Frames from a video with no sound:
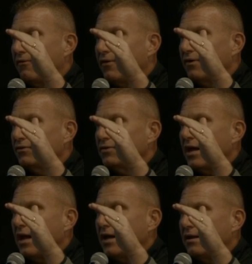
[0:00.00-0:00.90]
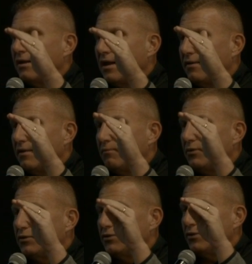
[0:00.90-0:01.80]
first, and then
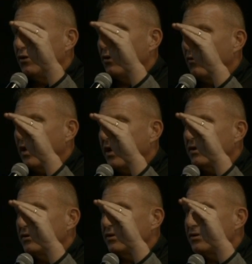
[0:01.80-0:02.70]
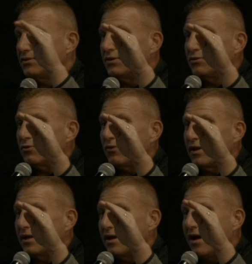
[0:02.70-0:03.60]
put you know, that is an essential
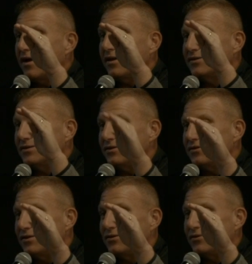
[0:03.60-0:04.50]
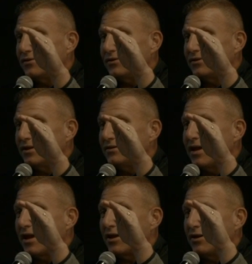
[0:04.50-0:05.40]
thing. God is an essential. He's
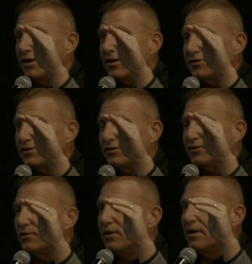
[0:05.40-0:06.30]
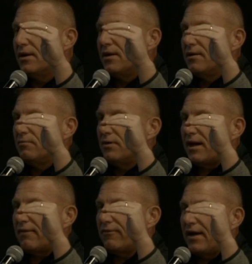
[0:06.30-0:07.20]
not a non-essential. But
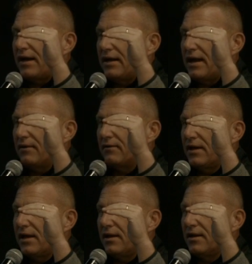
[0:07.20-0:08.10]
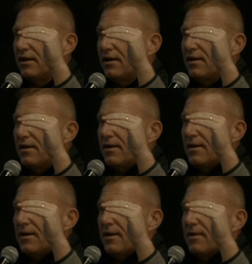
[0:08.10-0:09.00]
I find out
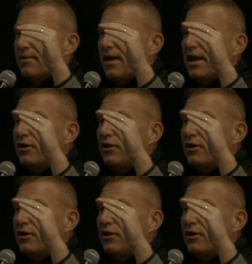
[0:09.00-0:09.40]
that